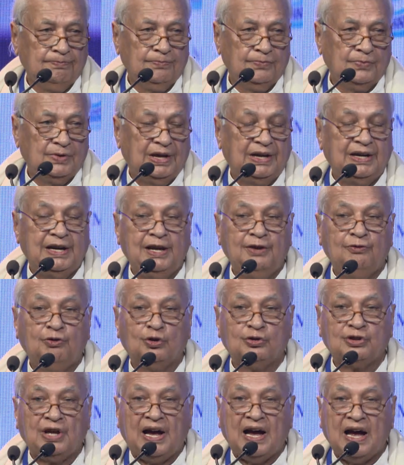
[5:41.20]
Then he
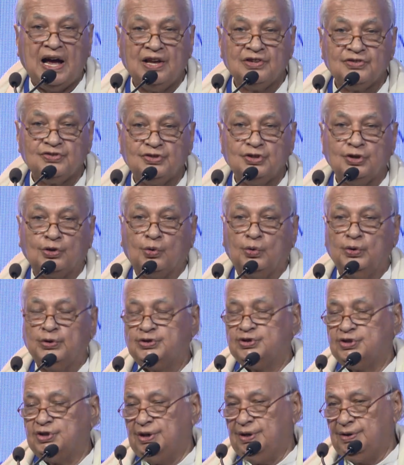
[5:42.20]
was asked the
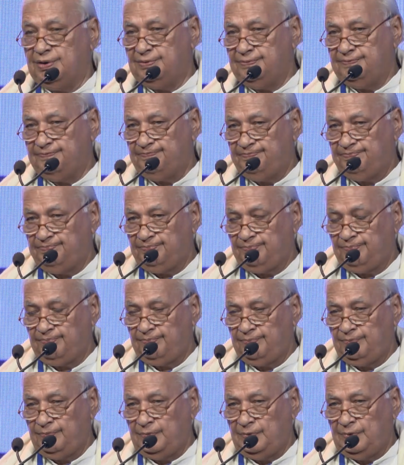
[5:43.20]
question,
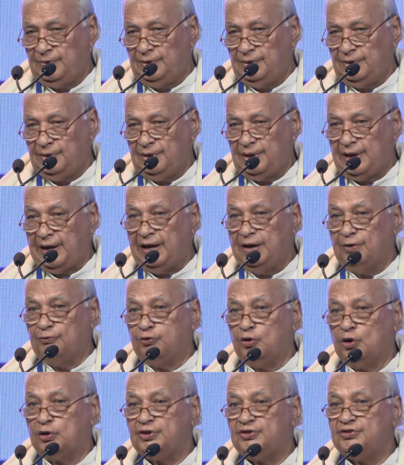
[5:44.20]
and
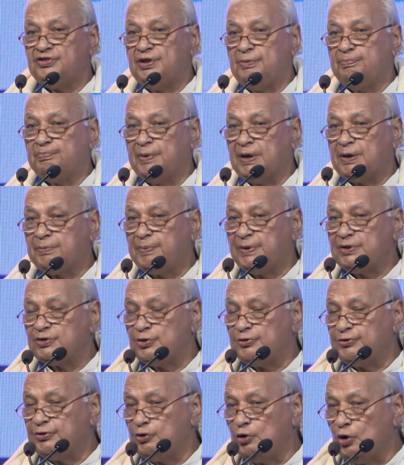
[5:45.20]
what is the purpose
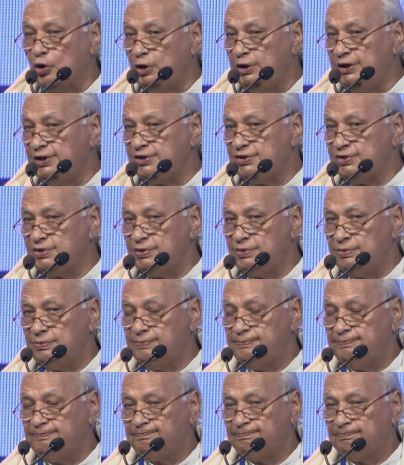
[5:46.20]
of knowledge?
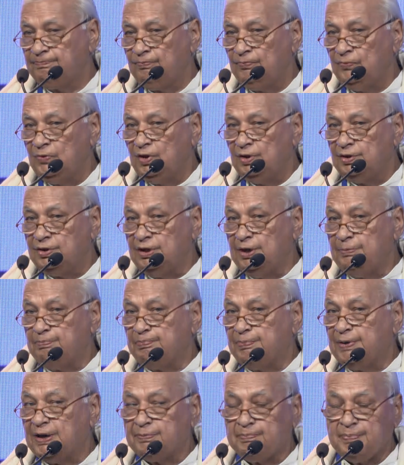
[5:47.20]
The
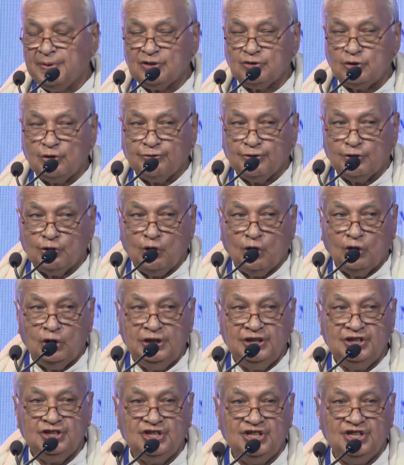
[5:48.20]
purpose of knowledge,